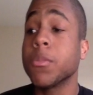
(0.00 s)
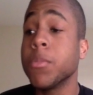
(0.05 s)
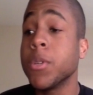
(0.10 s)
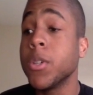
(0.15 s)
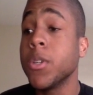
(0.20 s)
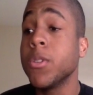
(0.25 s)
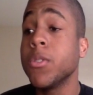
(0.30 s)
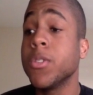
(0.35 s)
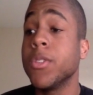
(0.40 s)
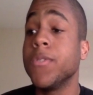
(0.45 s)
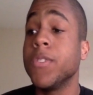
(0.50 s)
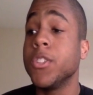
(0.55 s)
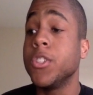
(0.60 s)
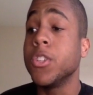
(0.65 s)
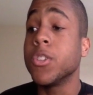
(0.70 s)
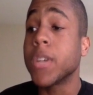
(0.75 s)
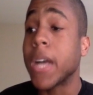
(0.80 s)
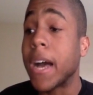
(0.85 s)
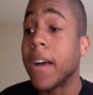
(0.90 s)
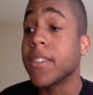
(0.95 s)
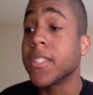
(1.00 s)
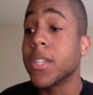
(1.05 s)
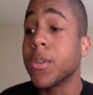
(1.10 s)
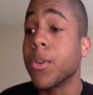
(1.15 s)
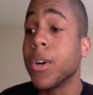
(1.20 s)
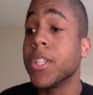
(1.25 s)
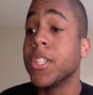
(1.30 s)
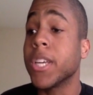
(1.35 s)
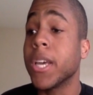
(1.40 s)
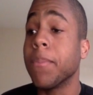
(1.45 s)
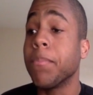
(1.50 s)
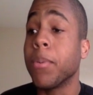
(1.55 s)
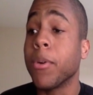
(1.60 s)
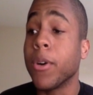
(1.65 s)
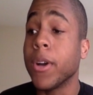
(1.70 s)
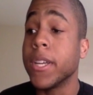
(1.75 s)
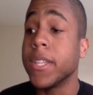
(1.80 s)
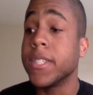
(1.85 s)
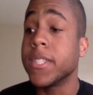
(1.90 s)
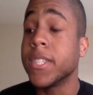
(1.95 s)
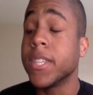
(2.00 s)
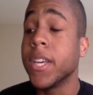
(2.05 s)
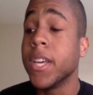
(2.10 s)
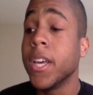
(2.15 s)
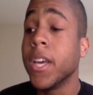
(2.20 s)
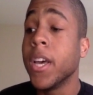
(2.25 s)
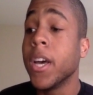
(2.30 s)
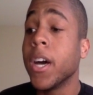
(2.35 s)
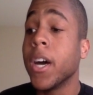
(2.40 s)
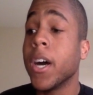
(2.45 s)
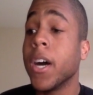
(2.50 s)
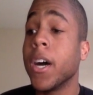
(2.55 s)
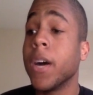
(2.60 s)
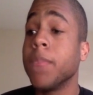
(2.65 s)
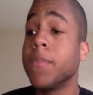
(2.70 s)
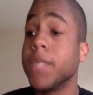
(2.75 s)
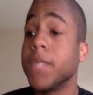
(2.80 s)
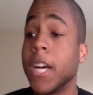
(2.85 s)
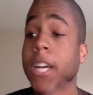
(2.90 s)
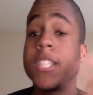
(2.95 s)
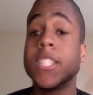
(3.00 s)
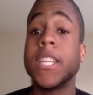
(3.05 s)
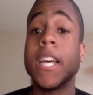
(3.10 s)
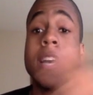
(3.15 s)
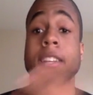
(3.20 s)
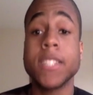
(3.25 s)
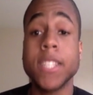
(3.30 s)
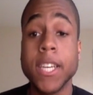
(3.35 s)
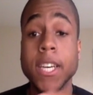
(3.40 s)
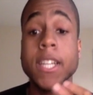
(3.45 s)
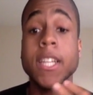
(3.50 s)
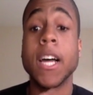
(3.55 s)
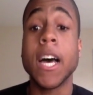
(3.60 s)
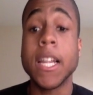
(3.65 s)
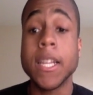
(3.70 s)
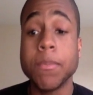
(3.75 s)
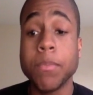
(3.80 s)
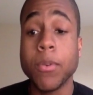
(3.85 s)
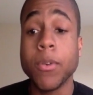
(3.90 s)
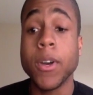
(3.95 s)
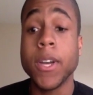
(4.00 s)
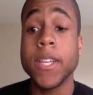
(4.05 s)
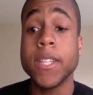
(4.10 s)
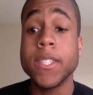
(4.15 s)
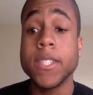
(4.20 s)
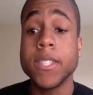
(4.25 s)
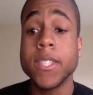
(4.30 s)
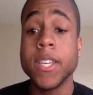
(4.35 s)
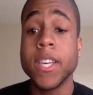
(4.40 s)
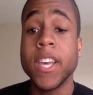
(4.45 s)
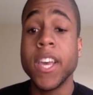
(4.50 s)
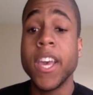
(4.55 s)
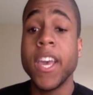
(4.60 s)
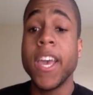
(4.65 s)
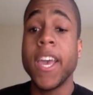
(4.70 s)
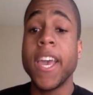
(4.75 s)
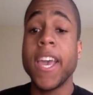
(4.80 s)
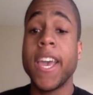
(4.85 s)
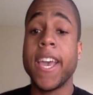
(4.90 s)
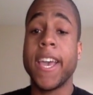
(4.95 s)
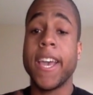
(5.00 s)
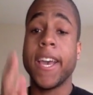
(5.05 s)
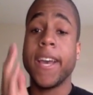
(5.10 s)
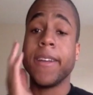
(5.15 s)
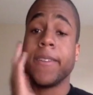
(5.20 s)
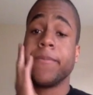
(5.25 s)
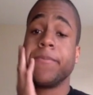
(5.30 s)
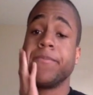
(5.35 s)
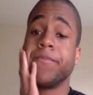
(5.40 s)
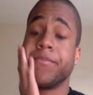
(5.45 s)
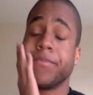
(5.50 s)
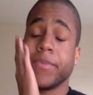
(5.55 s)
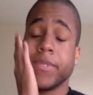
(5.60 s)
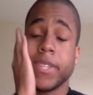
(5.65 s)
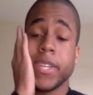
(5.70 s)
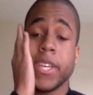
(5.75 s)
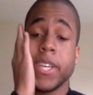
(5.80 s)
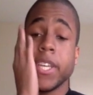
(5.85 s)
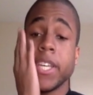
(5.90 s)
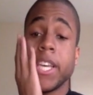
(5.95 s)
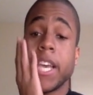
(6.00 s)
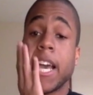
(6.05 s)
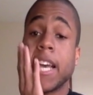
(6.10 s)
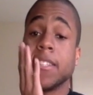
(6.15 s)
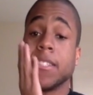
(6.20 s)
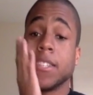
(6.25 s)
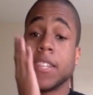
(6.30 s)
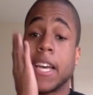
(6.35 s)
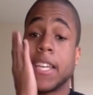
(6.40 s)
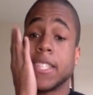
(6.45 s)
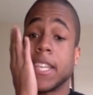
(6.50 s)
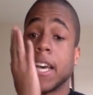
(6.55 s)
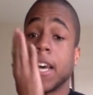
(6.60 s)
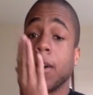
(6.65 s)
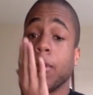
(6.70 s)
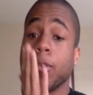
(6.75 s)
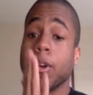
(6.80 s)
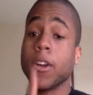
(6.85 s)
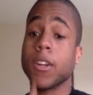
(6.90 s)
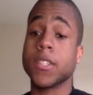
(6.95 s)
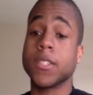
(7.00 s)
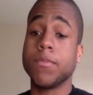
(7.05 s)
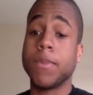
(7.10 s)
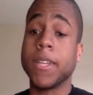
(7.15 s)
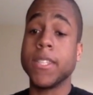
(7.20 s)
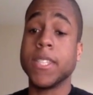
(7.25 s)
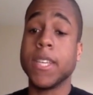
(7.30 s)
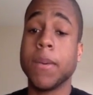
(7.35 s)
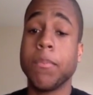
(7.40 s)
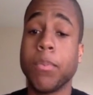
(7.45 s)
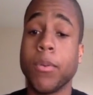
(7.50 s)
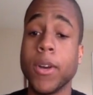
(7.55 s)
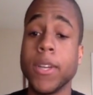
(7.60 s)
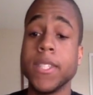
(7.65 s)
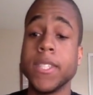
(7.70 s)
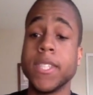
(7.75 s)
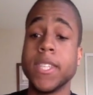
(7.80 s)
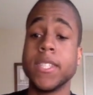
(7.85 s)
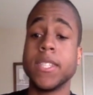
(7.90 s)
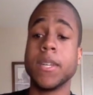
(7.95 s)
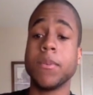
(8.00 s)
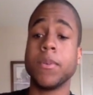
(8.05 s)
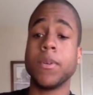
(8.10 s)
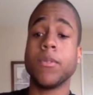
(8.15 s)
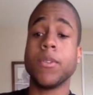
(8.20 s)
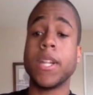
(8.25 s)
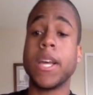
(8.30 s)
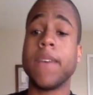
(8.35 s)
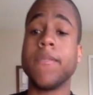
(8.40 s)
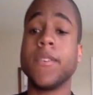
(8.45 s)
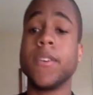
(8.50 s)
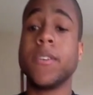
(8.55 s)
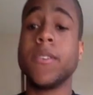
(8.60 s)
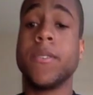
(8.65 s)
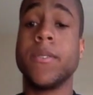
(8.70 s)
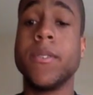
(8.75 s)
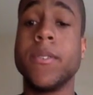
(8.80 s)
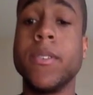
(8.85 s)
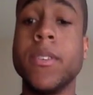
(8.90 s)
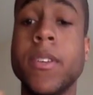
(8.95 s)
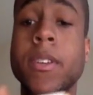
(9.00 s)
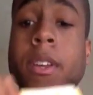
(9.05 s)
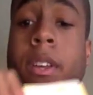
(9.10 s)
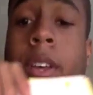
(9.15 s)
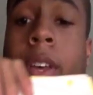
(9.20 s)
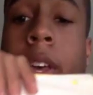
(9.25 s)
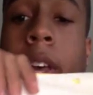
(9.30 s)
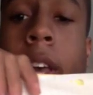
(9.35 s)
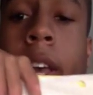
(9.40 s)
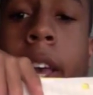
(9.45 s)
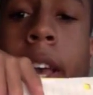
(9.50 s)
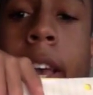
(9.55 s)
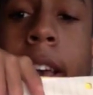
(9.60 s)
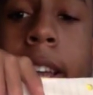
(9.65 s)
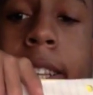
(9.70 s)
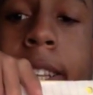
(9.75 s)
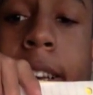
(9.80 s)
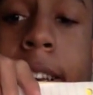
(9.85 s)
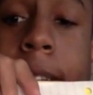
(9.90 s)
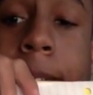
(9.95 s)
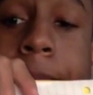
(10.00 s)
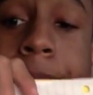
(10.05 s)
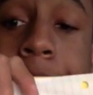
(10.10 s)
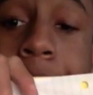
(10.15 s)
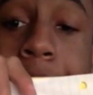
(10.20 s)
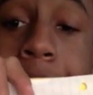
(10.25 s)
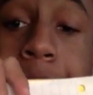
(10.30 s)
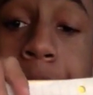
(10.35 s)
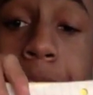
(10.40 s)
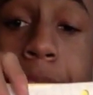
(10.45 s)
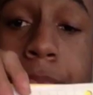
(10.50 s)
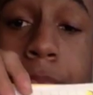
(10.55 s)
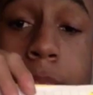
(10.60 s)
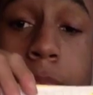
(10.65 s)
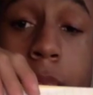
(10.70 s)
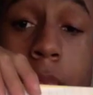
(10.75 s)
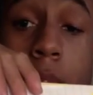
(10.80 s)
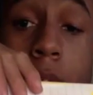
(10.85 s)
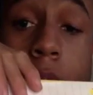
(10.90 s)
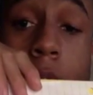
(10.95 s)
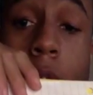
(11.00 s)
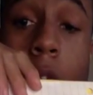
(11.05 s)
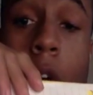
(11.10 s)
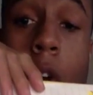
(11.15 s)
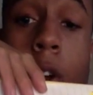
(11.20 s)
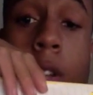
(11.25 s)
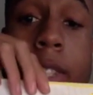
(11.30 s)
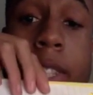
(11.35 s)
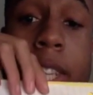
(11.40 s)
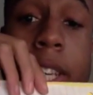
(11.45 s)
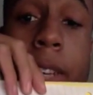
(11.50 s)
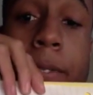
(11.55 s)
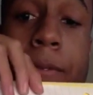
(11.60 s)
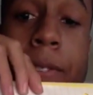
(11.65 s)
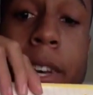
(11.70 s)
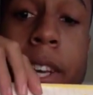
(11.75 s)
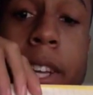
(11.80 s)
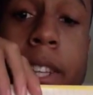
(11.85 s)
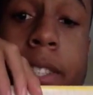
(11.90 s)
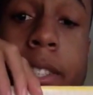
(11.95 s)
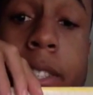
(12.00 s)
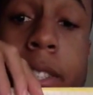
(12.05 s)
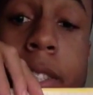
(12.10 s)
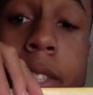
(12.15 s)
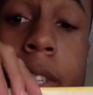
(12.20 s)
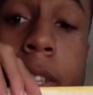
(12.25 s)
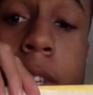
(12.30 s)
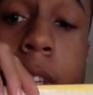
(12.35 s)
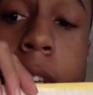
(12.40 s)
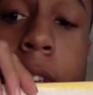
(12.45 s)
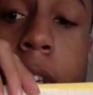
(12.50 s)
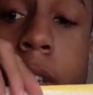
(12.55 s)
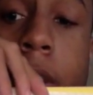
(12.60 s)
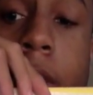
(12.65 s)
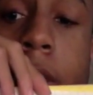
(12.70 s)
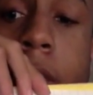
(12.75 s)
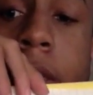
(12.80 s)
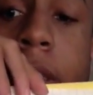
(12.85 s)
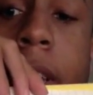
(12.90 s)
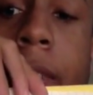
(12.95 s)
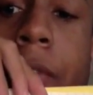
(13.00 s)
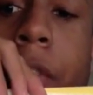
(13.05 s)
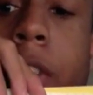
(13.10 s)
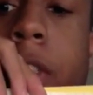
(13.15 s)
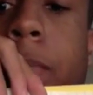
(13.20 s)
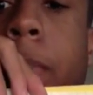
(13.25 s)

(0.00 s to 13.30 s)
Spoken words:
moves, if you juke out someone, you get points. Touchdowns get a lot of points. And yeah, so that's how it works. Basically a point system and whatever. And then on defense, the defense is